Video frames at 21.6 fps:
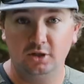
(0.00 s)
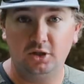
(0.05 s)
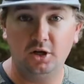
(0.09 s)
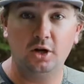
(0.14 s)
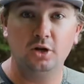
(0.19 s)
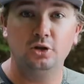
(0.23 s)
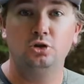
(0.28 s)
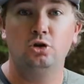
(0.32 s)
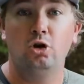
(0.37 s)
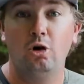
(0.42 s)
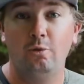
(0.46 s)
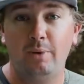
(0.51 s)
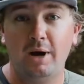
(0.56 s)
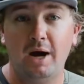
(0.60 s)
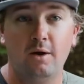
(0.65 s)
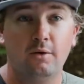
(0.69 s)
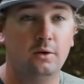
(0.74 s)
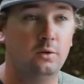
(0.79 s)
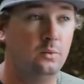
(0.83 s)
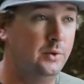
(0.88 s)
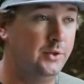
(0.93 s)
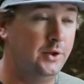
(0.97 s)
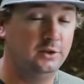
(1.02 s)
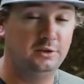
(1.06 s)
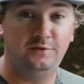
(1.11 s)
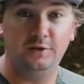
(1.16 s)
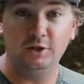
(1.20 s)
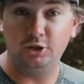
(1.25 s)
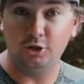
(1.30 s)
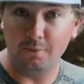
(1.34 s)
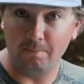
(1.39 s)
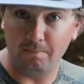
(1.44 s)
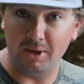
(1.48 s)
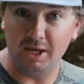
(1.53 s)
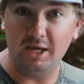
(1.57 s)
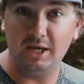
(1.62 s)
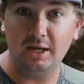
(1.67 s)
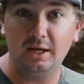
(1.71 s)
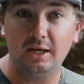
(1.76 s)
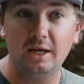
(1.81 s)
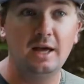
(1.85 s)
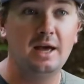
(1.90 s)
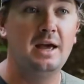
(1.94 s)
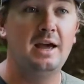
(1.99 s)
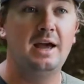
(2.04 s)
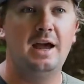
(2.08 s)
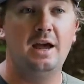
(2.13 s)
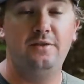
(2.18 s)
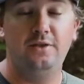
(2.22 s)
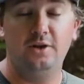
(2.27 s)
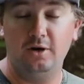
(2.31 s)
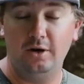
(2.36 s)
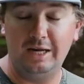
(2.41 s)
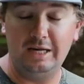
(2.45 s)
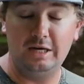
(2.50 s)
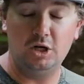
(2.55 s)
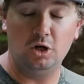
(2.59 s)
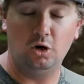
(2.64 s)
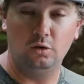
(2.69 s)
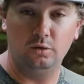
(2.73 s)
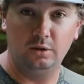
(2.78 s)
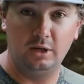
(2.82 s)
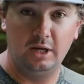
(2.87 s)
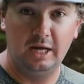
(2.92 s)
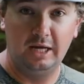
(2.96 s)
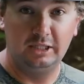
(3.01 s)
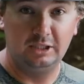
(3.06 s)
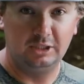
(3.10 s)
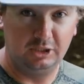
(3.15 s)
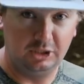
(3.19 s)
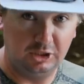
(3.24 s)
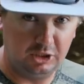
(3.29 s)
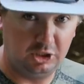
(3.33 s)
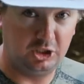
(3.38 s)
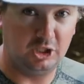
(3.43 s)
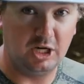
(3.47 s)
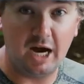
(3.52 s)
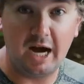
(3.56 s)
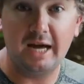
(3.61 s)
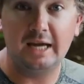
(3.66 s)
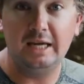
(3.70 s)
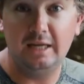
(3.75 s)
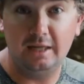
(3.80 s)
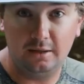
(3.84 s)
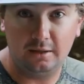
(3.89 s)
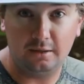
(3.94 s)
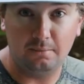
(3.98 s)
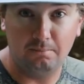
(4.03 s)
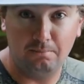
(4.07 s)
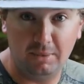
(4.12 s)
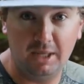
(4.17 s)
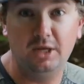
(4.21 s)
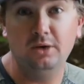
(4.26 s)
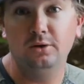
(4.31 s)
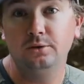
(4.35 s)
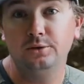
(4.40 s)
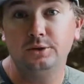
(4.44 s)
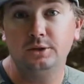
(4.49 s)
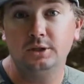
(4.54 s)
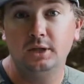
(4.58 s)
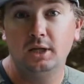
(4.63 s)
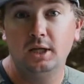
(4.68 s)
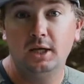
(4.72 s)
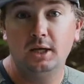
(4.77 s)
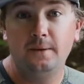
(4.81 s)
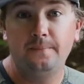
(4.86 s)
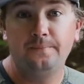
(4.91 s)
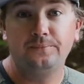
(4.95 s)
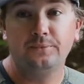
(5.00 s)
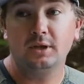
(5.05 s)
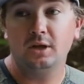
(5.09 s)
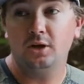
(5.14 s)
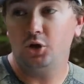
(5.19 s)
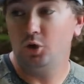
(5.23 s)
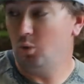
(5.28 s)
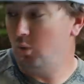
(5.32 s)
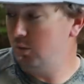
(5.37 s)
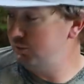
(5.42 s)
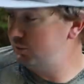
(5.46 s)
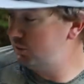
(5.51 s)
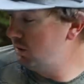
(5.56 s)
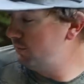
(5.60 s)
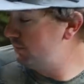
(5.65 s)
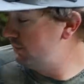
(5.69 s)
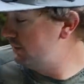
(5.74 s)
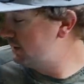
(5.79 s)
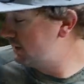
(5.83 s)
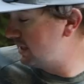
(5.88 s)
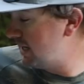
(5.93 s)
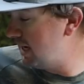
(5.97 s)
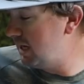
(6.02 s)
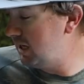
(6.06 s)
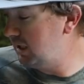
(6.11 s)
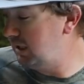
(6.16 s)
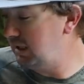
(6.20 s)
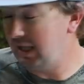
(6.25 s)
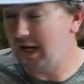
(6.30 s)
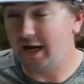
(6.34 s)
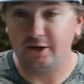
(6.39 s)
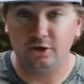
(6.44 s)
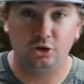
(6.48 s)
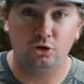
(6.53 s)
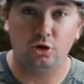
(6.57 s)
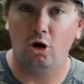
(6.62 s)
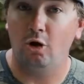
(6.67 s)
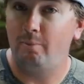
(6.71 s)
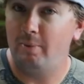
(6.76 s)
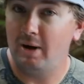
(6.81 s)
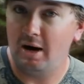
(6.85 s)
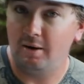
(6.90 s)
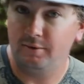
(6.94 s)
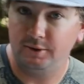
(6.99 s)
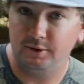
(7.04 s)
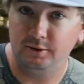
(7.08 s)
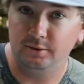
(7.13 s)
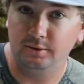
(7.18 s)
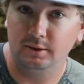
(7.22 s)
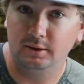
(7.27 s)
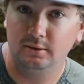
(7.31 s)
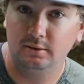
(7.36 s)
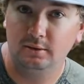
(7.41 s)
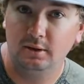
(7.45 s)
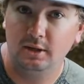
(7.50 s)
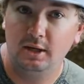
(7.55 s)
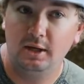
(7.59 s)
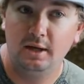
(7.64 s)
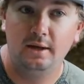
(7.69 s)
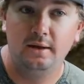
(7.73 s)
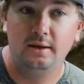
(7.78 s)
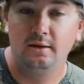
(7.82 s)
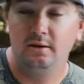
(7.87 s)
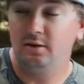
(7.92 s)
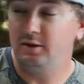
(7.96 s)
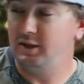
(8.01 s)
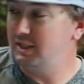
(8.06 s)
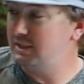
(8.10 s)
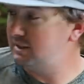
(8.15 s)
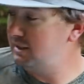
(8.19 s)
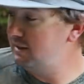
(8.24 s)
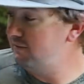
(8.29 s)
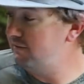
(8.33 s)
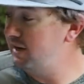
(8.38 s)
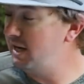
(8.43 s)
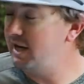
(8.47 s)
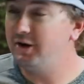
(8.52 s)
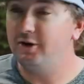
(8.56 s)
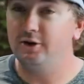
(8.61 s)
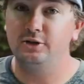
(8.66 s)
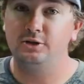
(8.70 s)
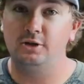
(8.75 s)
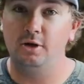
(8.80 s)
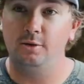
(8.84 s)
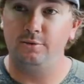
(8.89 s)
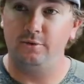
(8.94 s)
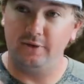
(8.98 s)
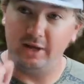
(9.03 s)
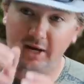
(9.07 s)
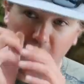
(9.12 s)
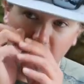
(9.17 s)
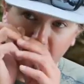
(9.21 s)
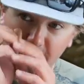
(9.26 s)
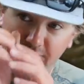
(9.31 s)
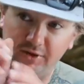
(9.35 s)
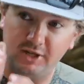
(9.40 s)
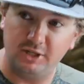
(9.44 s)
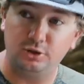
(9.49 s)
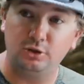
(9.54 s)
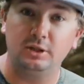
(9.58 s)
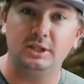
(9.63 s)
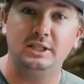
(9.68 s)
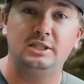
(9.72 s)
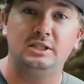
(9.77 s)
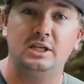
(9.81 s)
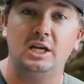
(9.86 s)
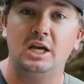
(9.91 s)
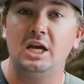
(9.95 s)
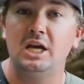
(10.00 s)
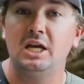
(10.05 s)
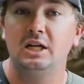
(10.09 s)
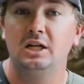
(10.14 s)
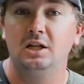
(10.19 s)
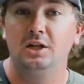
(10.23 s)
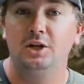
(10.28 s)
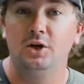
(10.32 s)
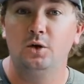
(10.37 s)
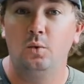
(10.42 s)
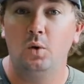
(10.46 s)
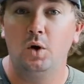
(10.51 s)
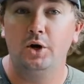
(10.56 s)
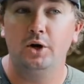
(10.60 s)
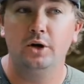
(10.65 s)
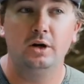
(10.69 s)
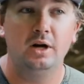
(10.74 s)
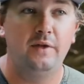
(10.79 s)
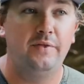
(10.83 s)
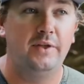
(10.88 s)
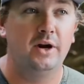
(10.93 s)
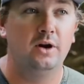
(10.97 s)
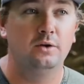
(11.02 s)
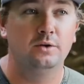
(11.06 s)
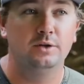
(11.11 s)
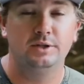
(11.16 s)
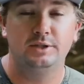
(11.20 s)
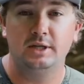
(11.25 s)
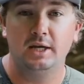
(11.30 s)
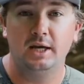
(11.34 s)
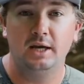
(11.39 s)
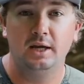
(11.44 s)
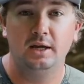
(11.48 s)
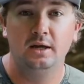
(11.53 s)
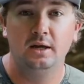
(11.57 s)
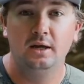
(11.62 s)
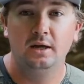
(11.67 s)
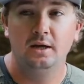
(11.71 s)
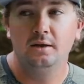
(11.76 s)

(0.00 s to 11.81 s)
a ton of draw power. When those fish are big and they're eating on giant meals, you want something that's got a lot of draw power to it. This invader is something they're going to visually see in clear water, and they're going to say,